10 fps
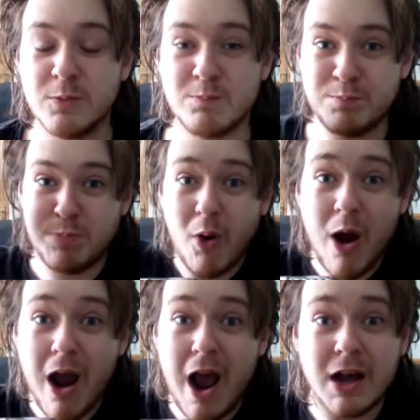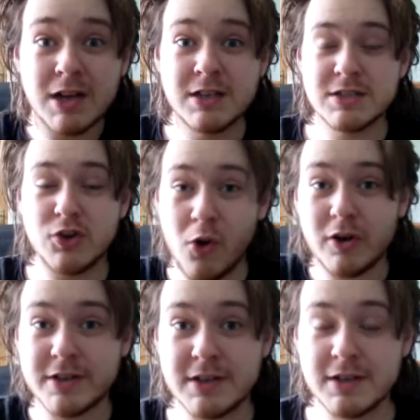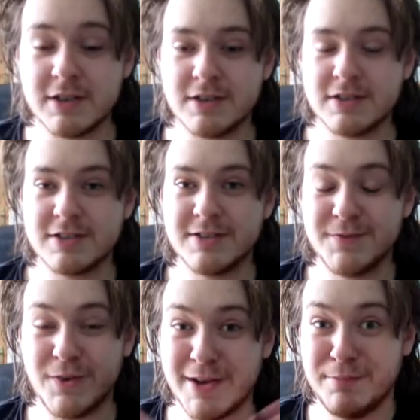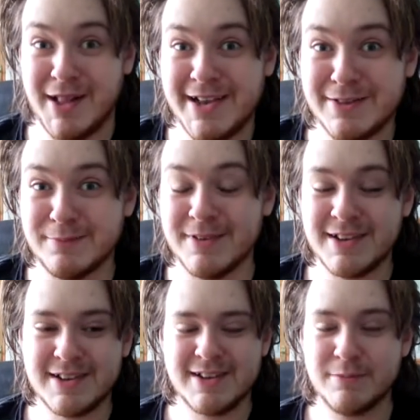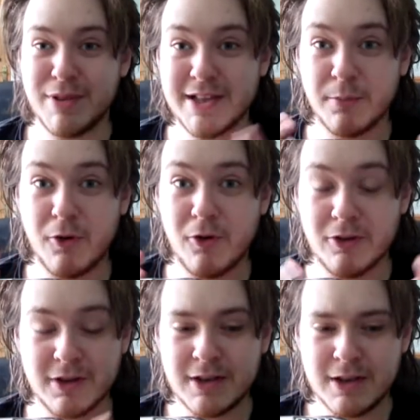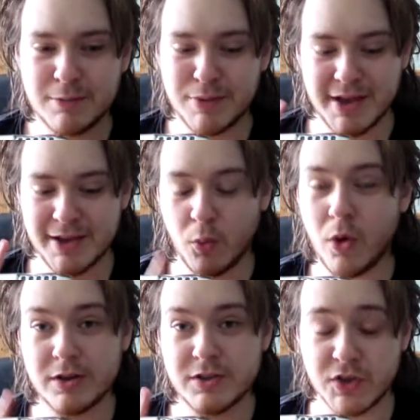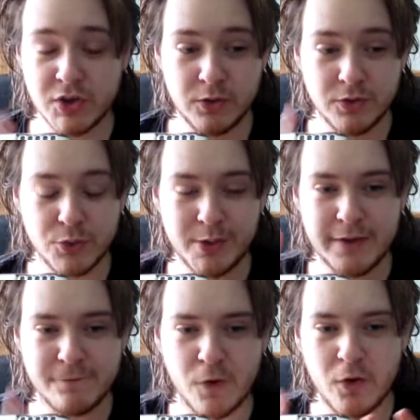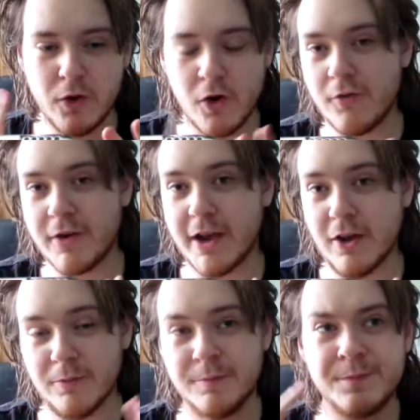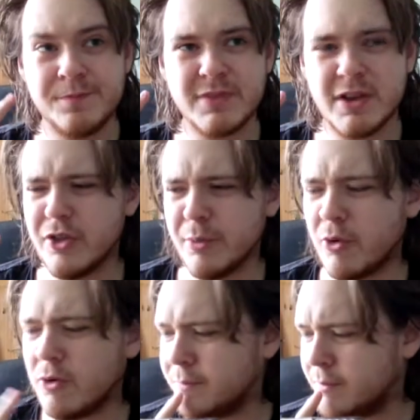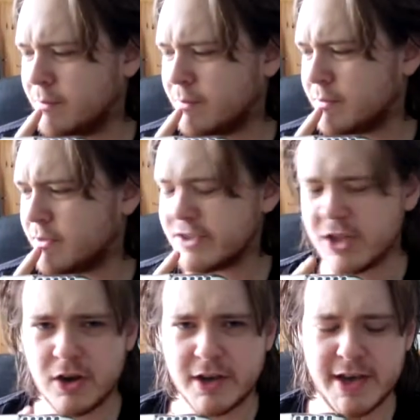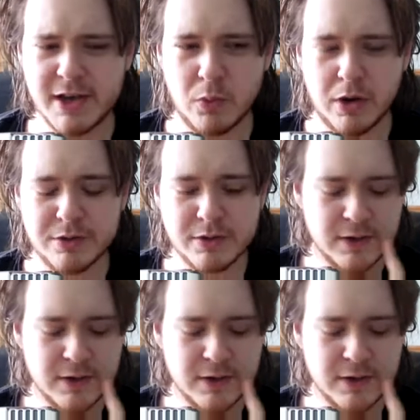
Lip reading: Bah! Good! Fucking play them. Play them all. Play 1, 2, 3, 4, Overkill. Are there more? There's an arcade one.